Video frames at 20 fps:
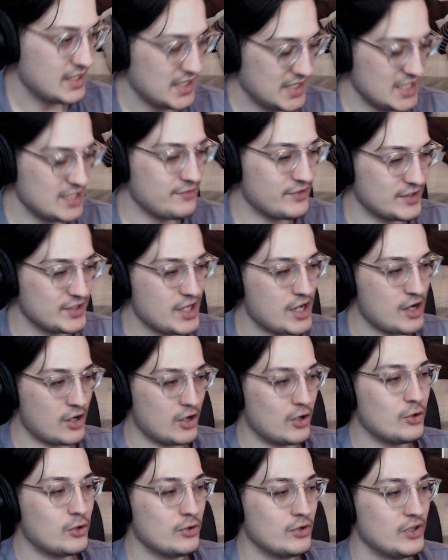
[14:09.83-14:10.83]
Even
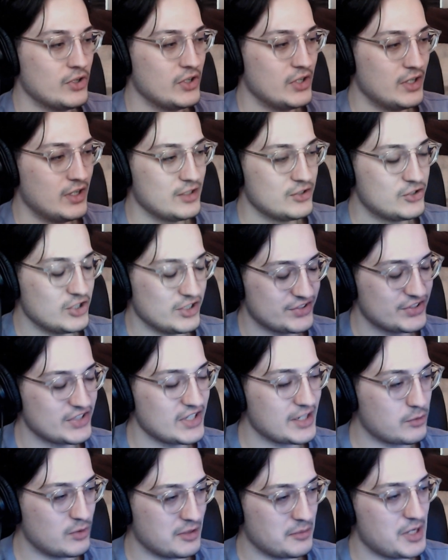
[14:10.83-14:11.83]
though, just
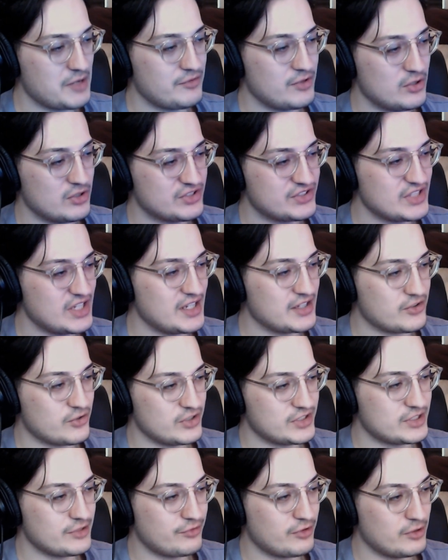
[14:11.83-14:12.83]
like one of my viewers said,
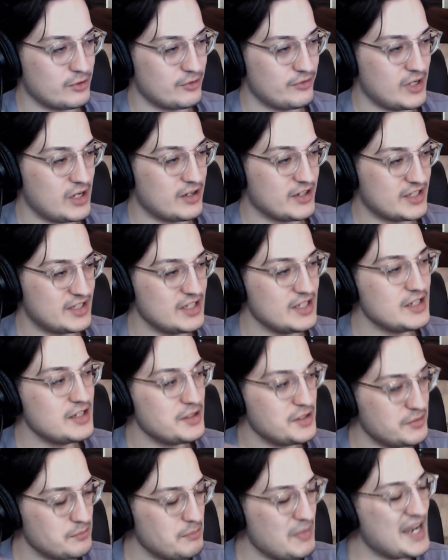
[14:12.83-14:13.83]
Christopher Rivera,
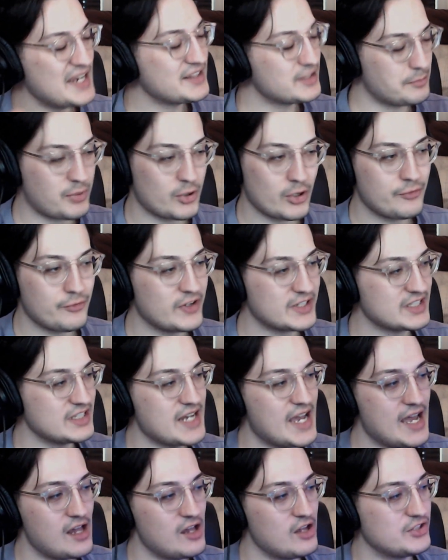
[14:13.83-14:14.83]
he made the perfect
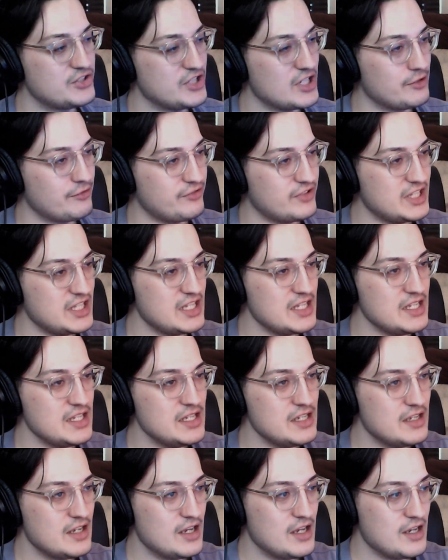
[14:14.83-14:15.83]
analogy of
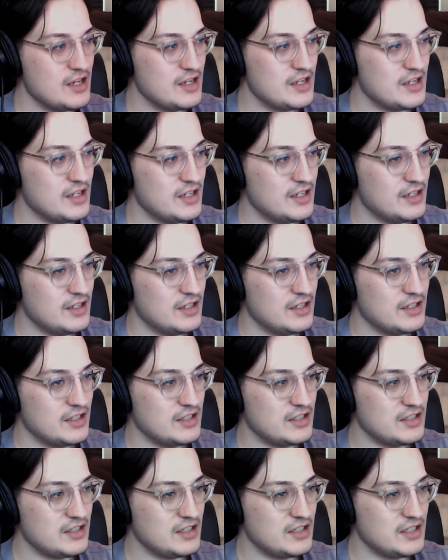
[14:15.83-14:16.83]
he
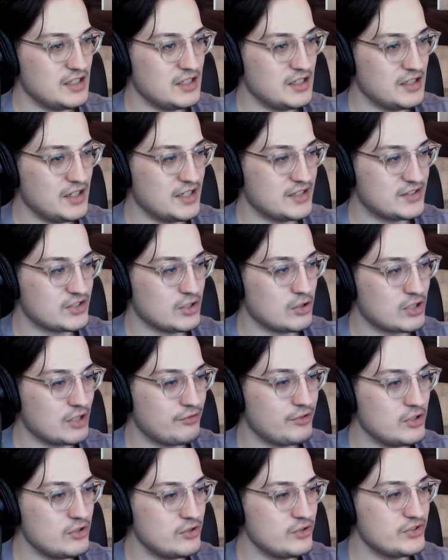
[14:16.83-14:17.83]

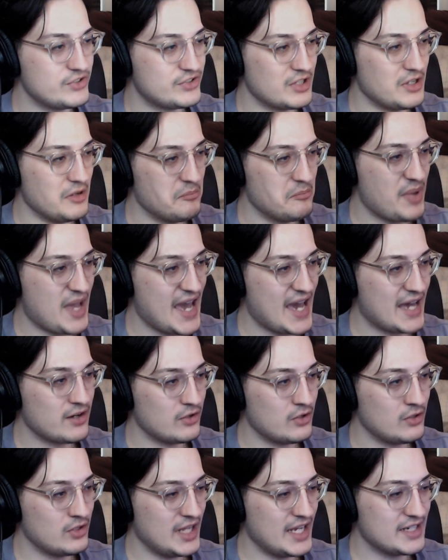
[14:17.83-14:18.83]
Hisoka views
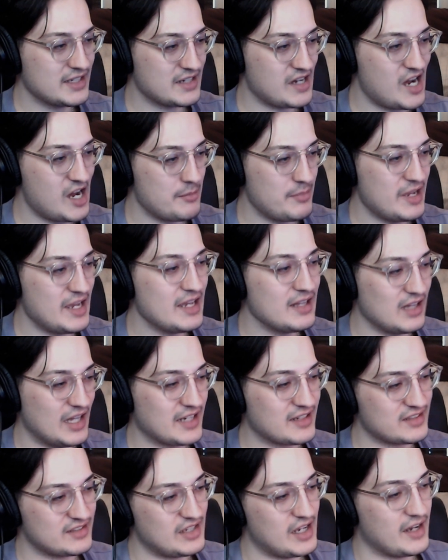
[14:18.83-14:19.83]
battle and combat
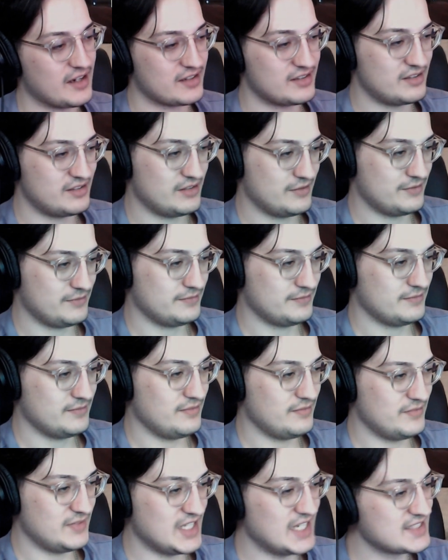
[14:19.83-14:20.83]
like sex.
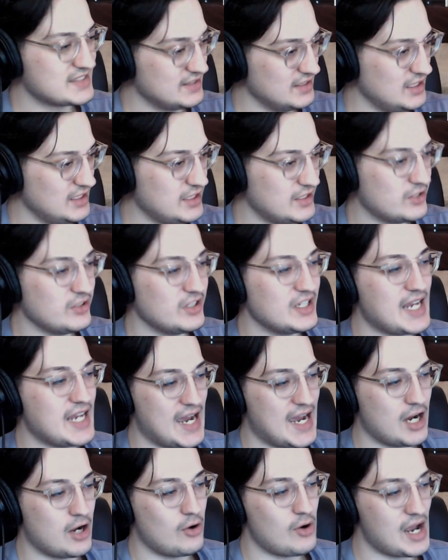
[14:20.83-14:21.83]
That's literally
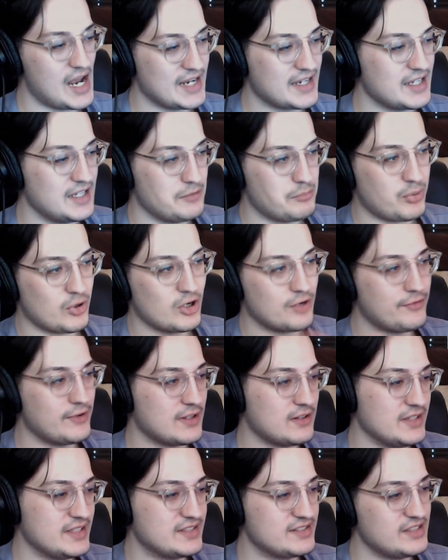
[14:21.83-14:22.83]
how I can
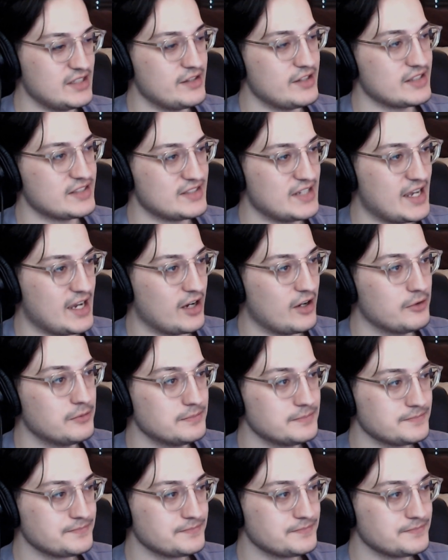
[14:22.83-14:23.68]
perfectly see this now